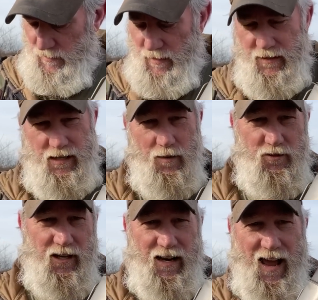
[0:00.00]
that
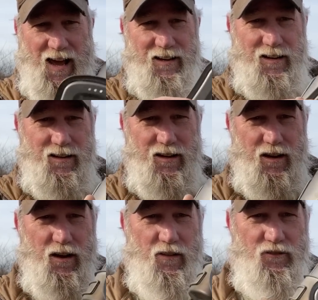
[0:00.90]
comes in at
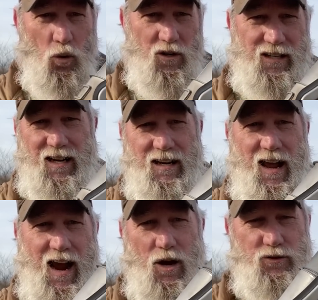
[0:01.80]
14
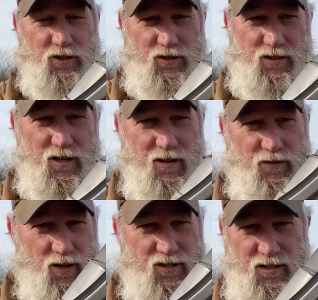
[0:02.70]
ounces
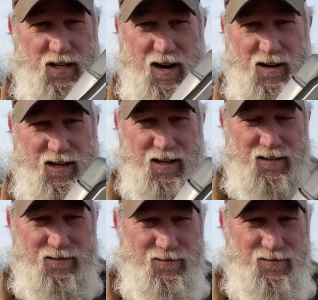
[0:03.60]
for this entire kit.